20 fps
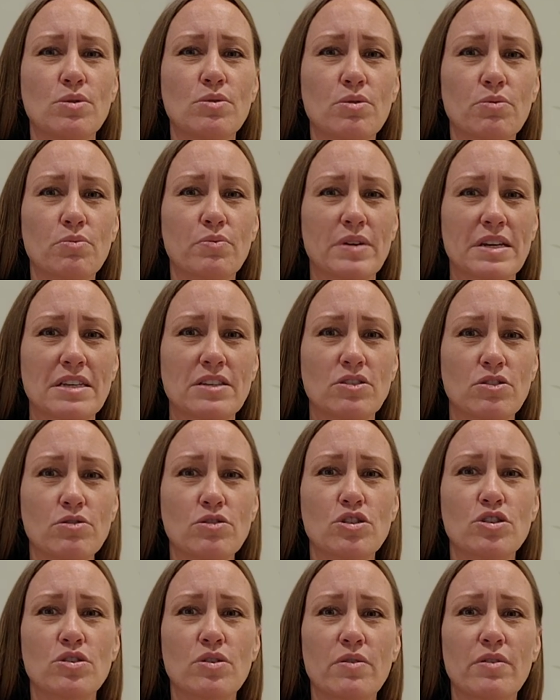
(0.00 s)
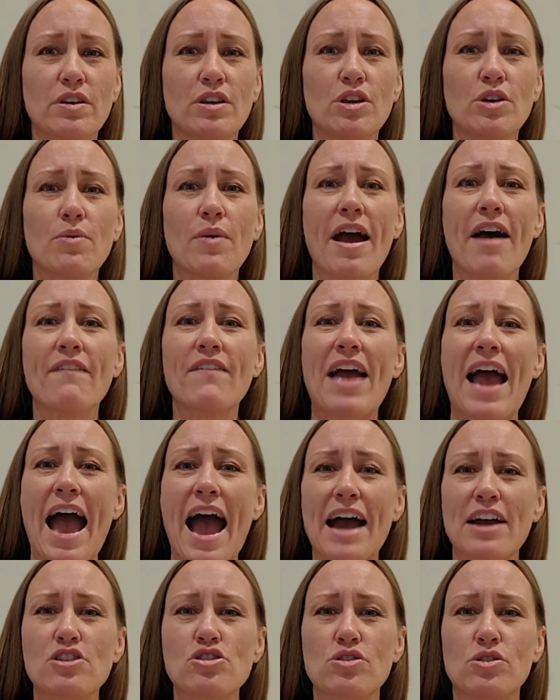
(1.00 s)
the research so that you have
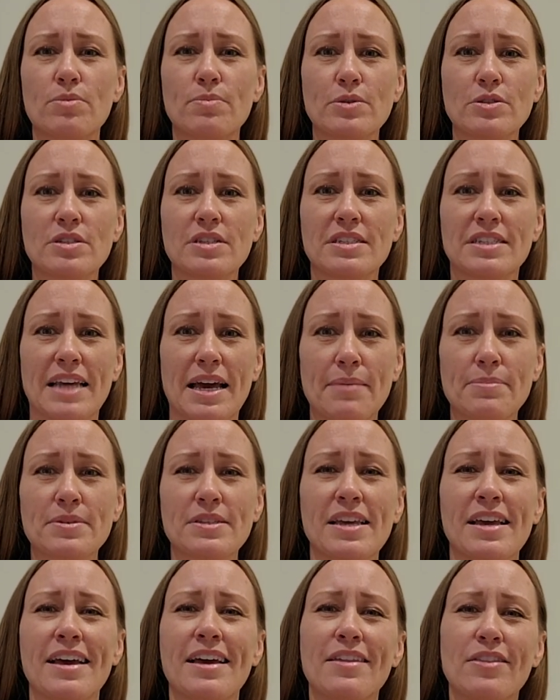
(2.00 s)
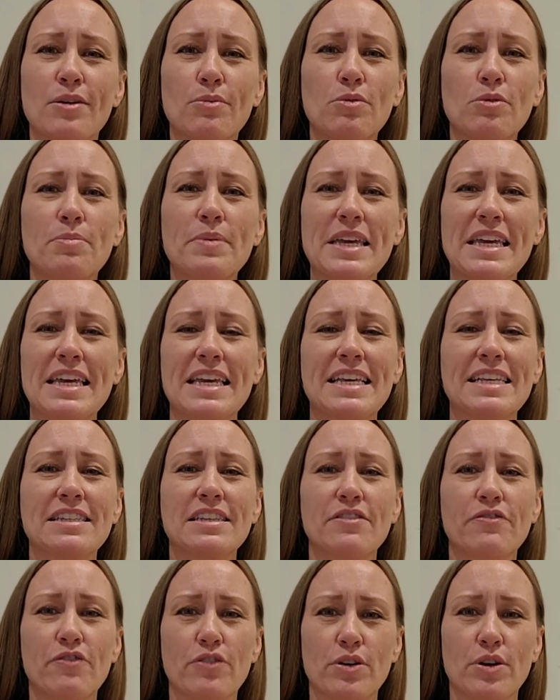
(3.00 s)
actionable steps that will be
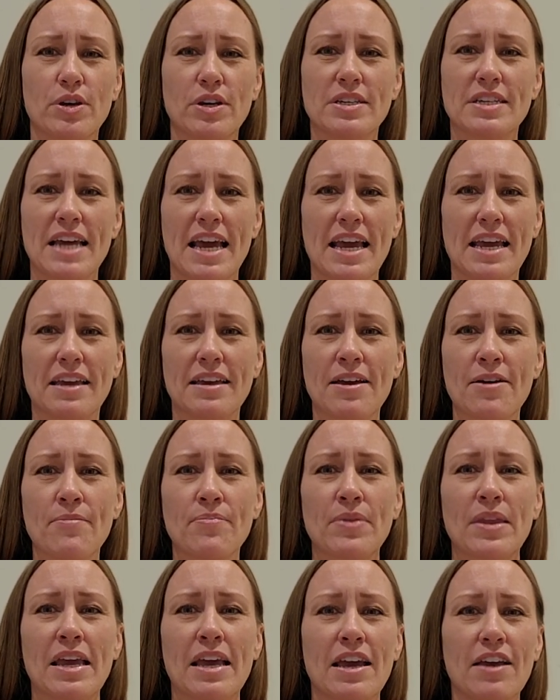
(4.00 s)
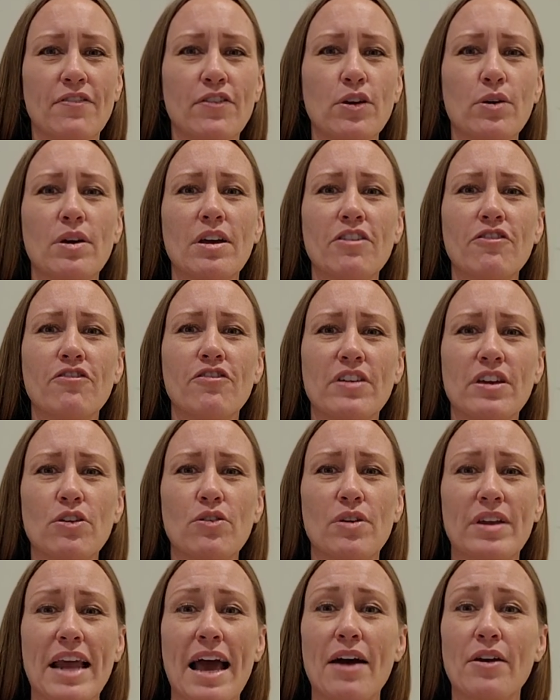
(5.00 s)
easy for you to take. If you can
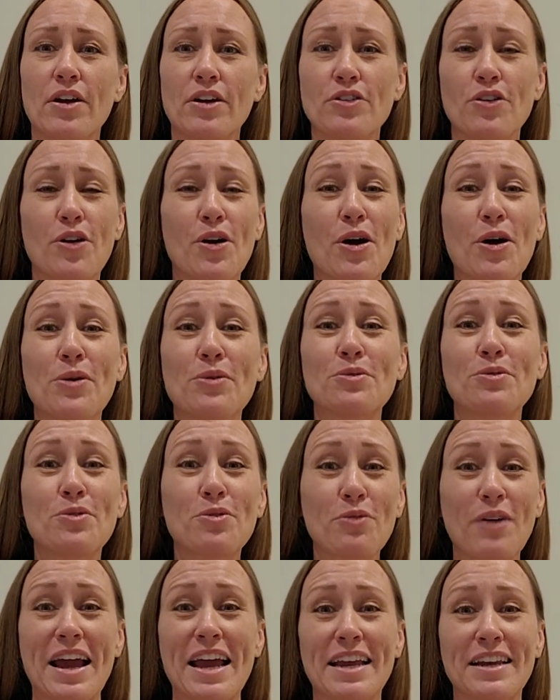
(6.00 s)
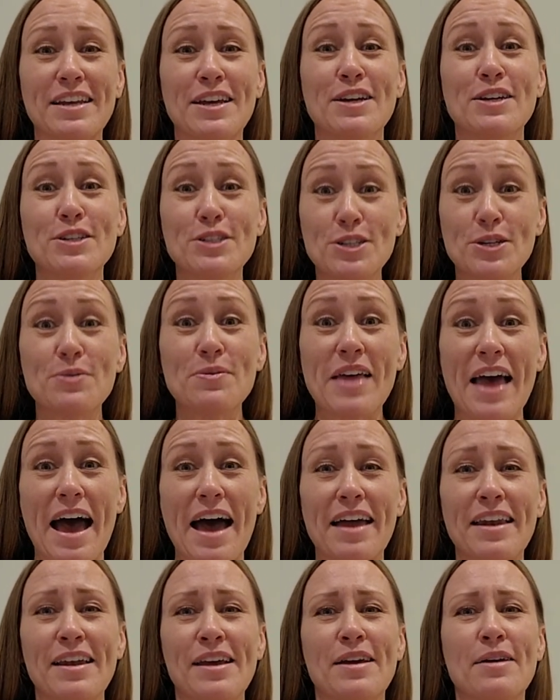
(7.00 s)
figure it out on your own, great, do
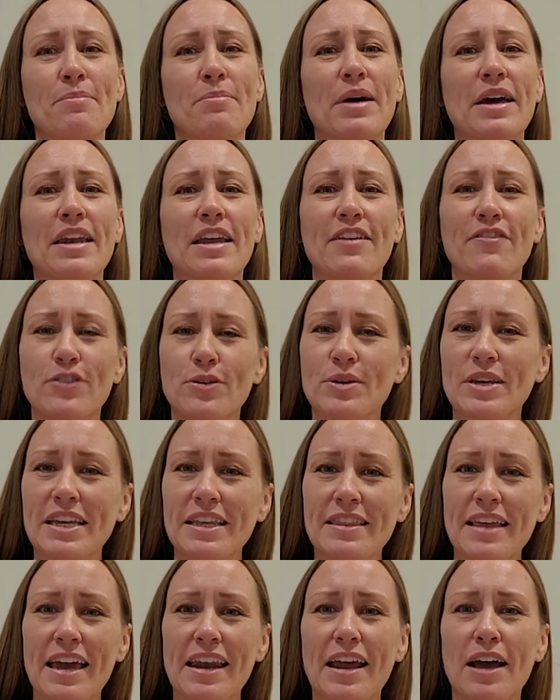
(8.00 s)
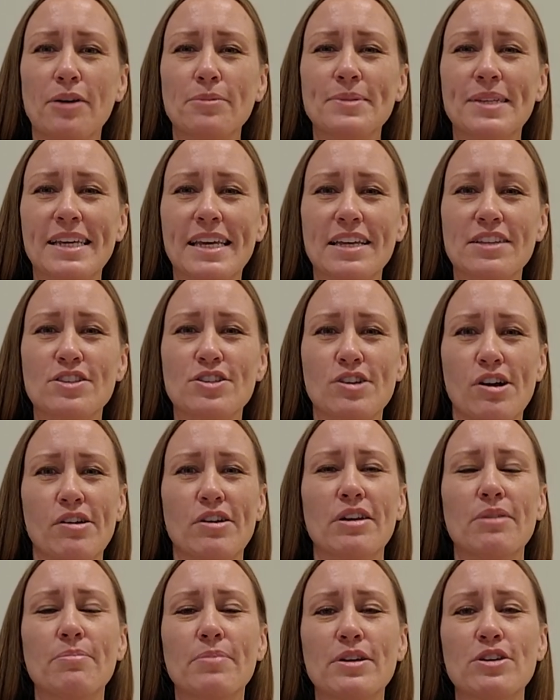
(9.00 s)
that. But if you need that help to get
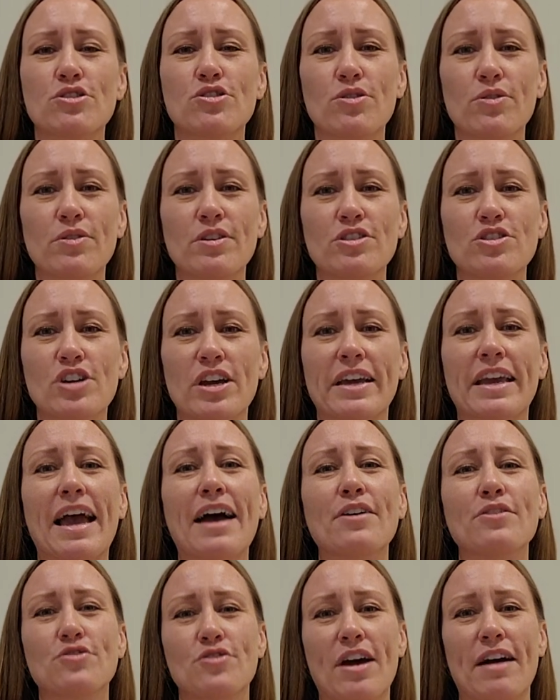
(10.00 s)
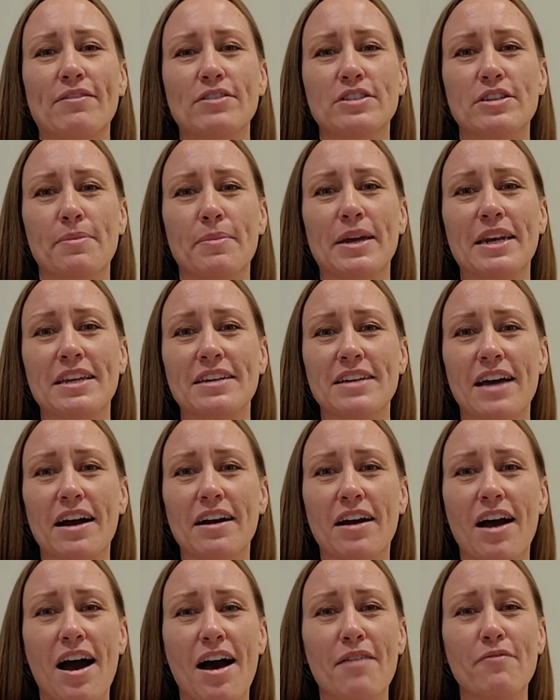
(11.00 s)
started, be sure to check out
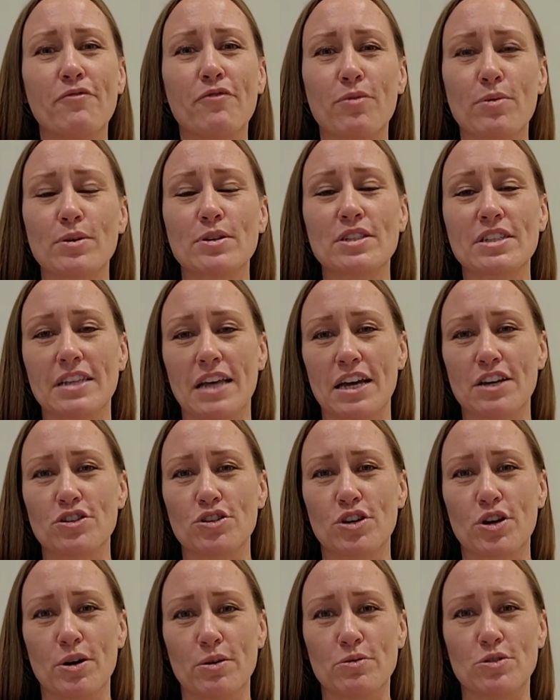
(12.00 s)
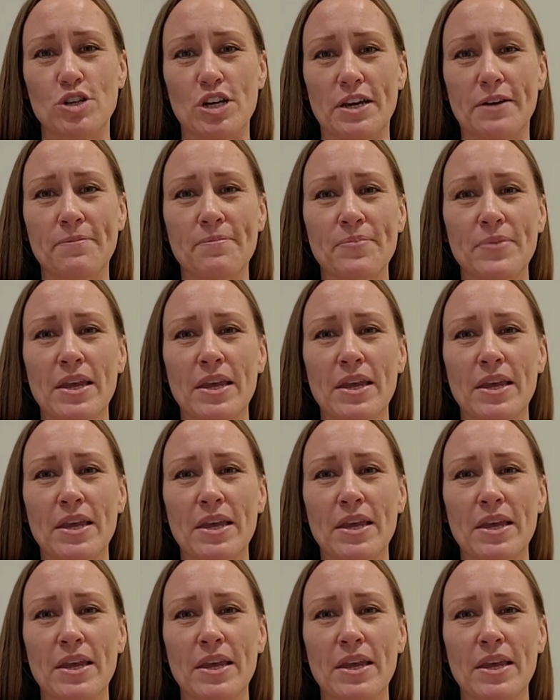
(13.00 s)
traveltomoney.com forward slash coaching.